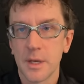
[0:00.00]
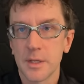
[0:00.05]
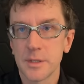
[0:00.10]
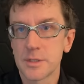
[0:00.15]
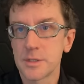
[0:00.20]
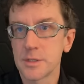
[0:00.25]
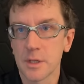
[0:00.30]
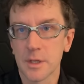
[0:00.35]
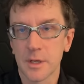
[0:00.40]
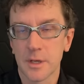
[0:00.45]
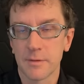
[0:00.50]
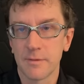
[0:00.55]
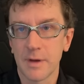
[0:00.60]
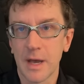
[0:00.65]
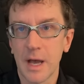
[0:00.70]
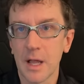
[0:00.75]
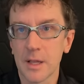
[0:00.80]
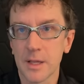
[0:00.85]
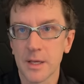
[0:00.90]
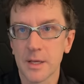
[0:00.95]
In Silicon
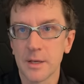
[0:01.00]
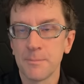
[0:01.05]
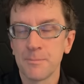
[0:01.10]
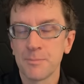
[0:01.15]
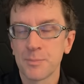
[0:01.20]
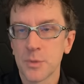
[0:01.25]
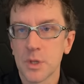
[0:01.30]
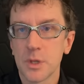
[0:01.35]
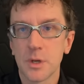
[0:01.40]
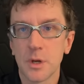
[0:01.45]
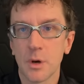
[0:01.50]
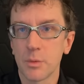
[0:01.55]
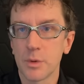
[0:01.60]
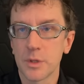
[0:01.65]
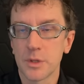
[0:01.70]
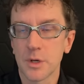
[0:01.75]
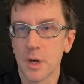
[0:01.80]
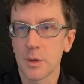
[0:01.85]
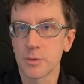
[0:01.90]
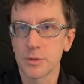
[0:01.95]
Valley, you know, we
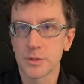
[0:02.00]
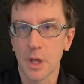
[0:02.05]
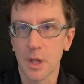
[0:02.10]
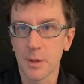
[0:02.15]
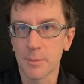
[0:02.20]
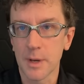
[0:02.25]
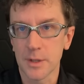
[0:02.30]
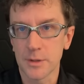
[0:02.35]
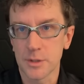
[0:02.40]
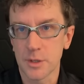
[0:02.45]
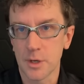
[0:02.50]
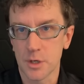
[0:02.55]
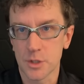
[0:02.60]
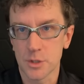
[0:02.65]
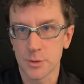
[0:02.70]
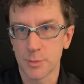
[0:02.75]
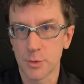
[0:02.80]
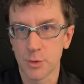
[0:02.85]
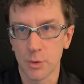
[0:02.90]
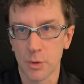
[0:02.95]
thought it was all about the
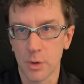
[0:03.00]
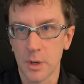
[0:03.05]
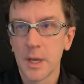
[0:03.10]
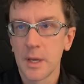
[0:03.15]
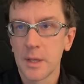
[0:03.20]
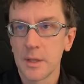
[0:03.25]
entrepreneur.